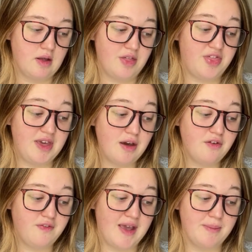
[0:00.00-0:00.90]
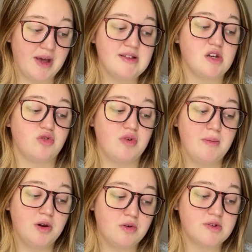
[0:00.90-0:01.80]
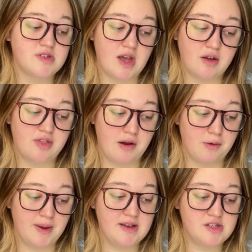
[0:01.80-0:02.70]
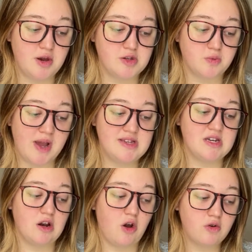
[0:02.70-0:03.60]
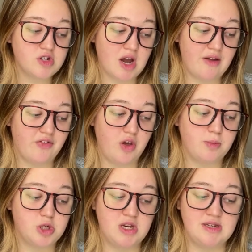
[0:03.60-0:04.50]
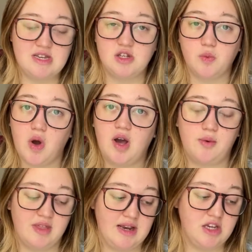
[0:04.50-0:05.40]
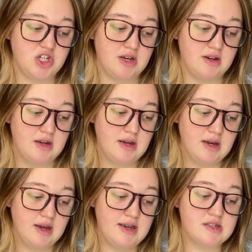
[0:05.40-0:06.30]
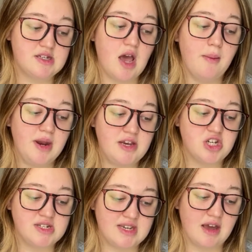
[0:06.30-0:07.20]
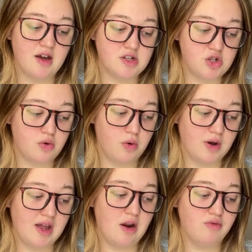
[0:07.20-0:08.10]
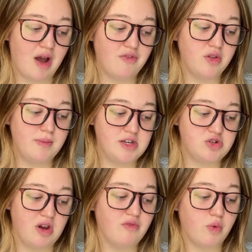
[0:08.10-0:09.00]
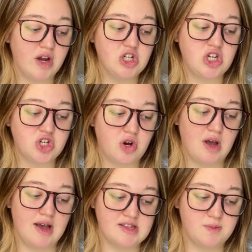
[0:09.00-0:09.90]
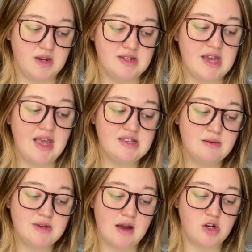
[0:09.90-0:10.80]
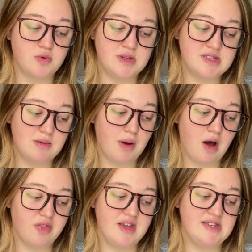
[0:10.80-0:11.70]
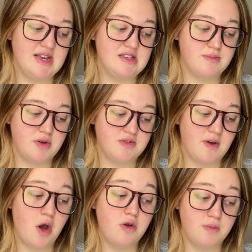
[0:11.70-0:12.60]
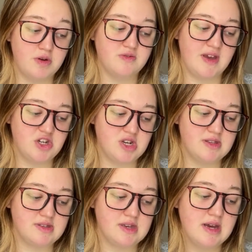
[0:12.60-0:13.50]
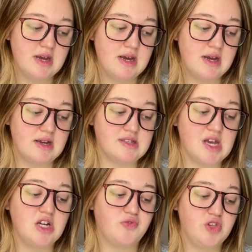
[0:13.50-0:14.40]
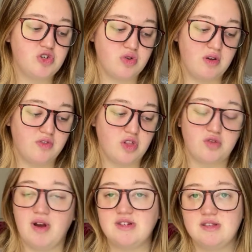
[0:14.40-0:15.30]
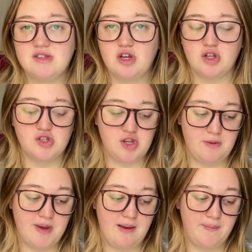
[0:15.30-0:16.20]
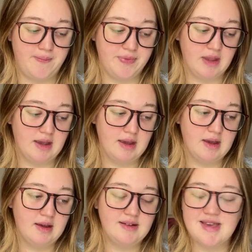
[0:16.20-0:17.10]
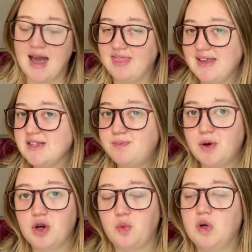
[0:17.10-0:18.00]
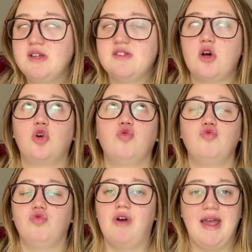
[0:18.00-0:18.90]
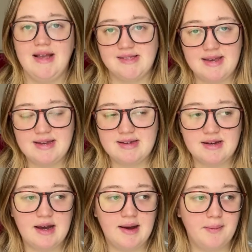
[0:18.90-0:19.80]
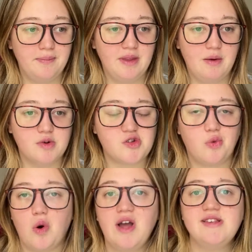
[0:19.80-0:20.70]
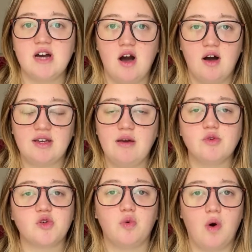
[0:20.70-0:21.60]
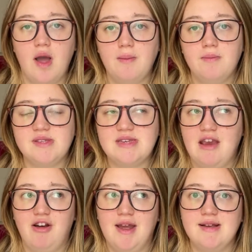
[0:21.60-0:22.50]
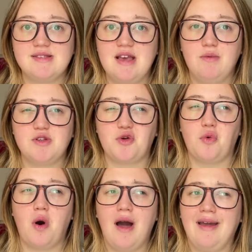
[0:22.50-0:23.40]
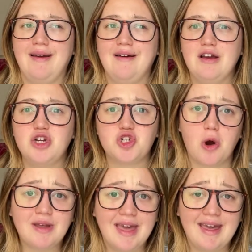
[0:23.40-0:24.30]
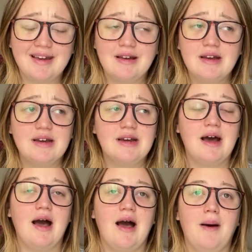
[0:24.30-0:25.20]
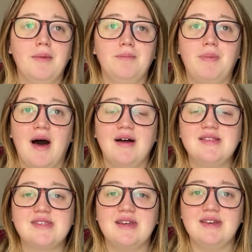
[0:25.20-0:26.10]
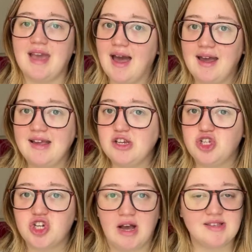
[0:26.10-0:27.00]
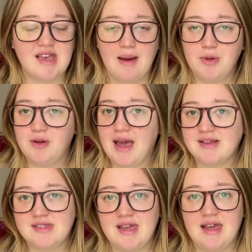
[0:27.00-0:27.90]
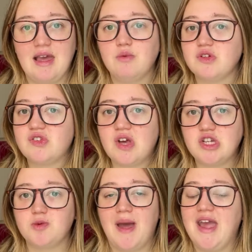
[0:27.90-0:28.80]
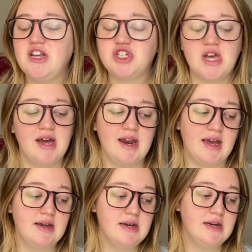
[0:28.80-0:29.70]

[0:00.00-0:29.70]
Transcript: Theo Faber is a criminal psychotherapist who has waited a long time for the opportunity to work with Alicia. His determination to get her to talk and unravel the mystery of why she shot her husband takes him down a twisting path into his own motivations, a search for the truth that threatens to consume him. Yeah, this book was crazy. It was quite dark, it was quite mysterious, it was quite shocking. But yeah, it just kept you guessing. It was such a page turner.